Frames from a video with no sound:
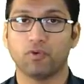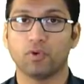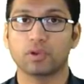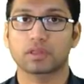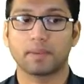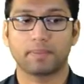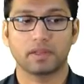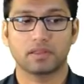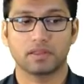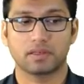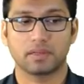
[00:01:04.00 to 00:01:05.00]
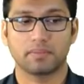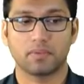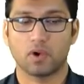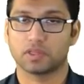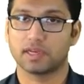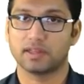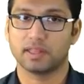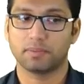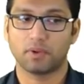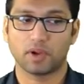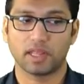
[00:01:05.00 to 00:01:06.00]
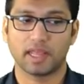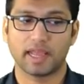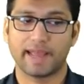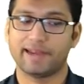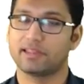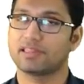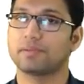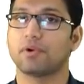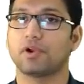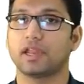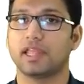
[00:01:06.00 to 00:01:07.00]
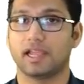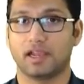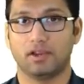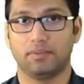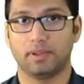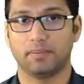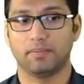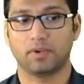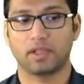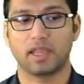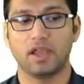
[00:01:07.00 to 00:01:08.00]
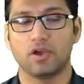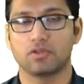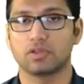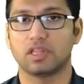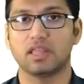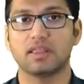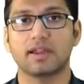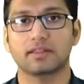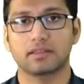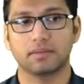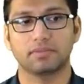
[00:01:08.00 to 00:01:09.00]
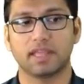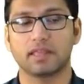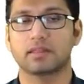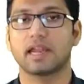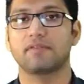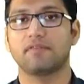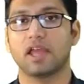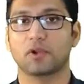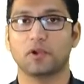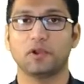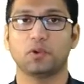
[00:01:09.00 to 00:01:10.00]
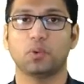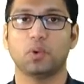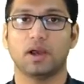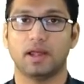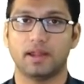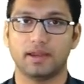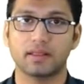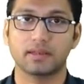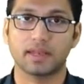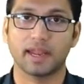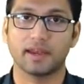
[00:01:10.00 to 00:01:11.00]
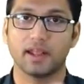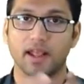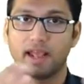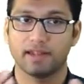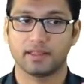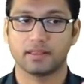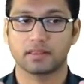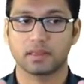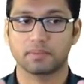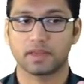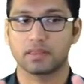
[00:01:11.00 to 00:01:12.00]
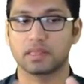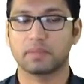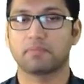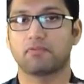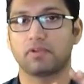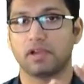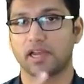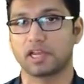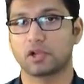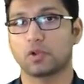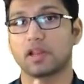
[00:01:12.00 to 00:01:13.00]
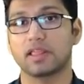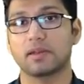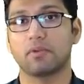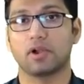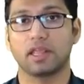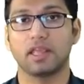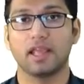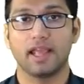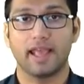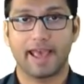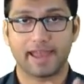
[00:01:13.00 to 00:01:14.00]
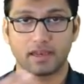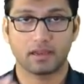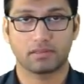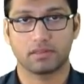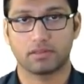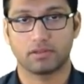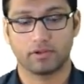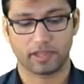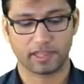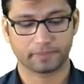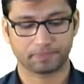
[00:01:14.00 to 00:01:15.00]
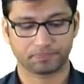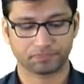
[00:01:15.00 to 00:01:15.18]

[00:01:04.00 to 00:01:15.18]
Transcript: force couple system on the rigid body, and rigid body equilibrium. Okay, so these are some things that we are going to understand, and these are some concepts related to rigid body analysis. Okay,